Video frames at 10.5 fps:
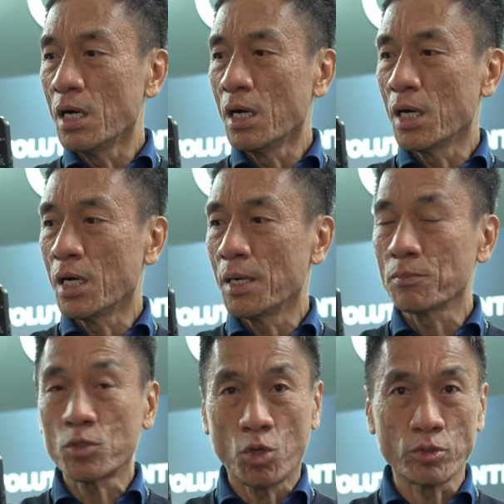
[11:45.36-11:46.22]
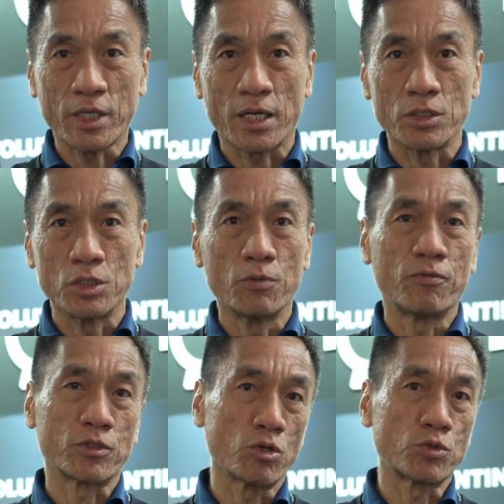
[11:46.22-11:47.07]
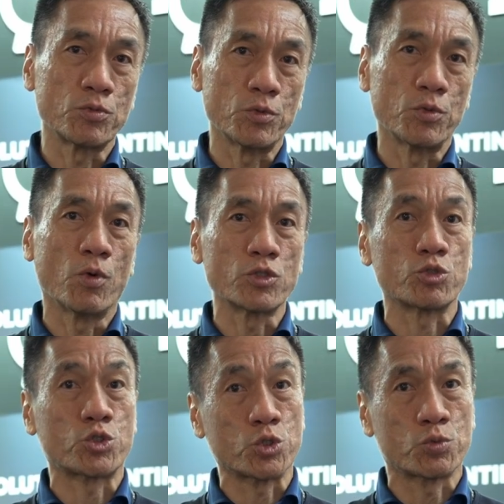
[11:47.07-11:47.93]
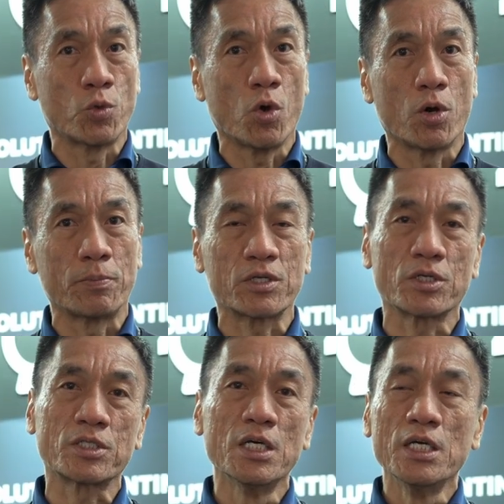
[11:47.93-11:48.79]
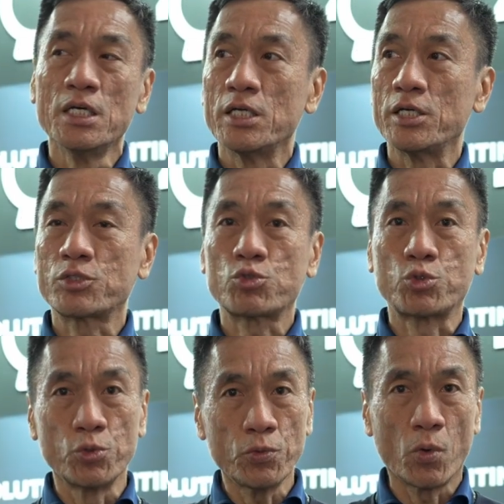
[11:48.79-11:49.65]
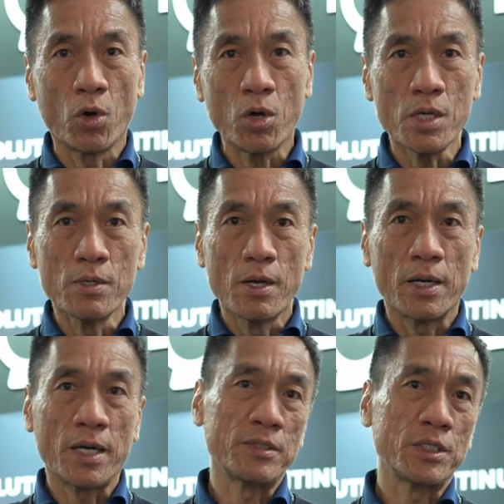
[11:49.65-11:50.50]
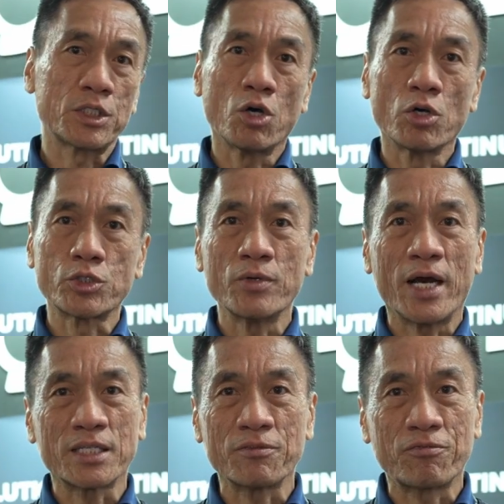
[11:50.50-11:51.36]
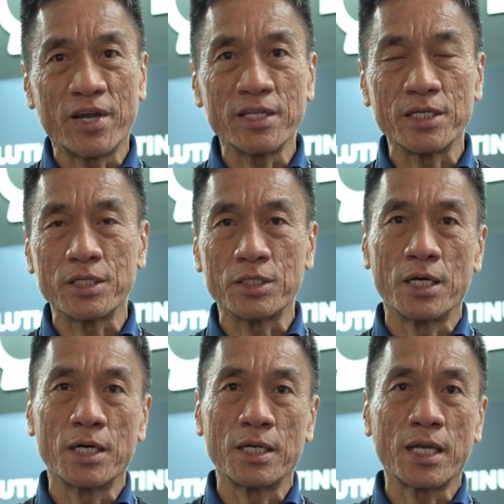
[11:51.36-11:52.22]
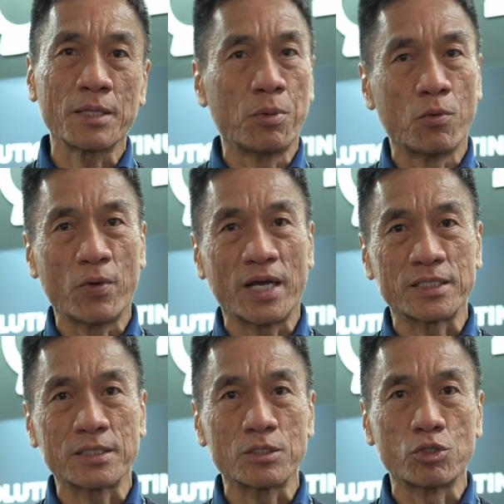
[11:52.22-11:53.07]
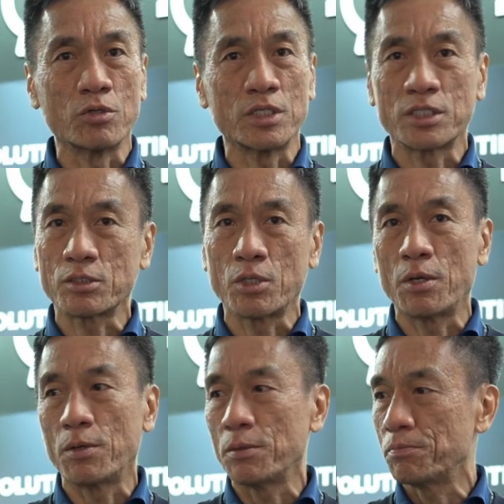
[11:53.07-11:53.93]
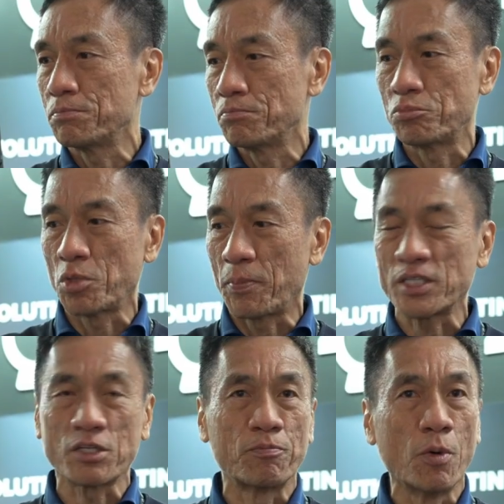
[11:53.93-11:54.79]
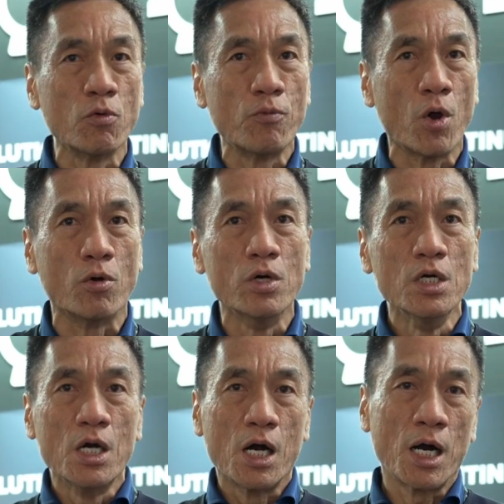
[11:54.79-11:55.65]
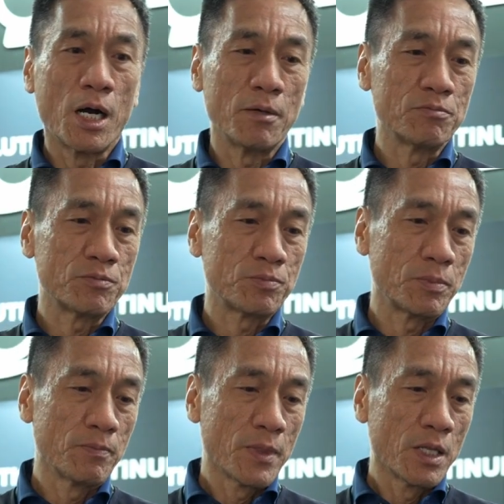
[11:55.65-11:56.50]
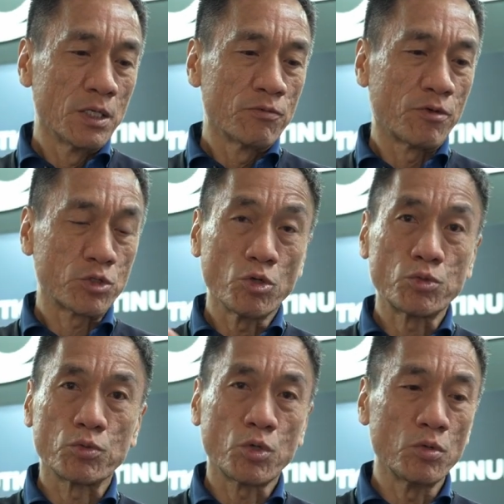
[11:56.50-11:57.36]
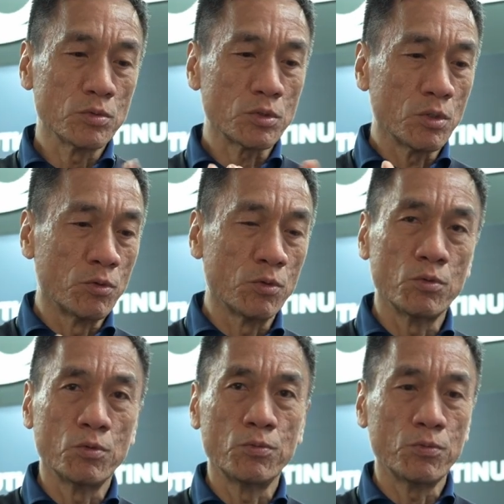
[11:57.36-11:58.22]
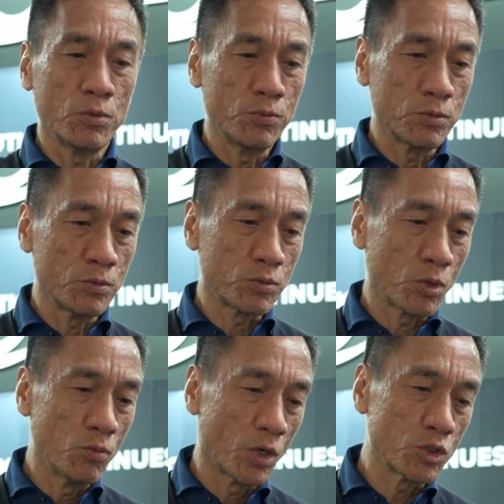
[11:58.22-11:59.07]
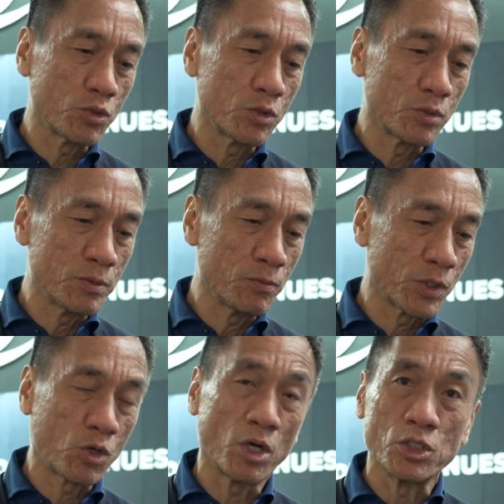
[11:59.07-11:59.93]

codec, you know, for those who want to shoot RAW, because it's true RAW and it's also edit friendly like ProRes. So it's the best of both worlds. For those who don't want to record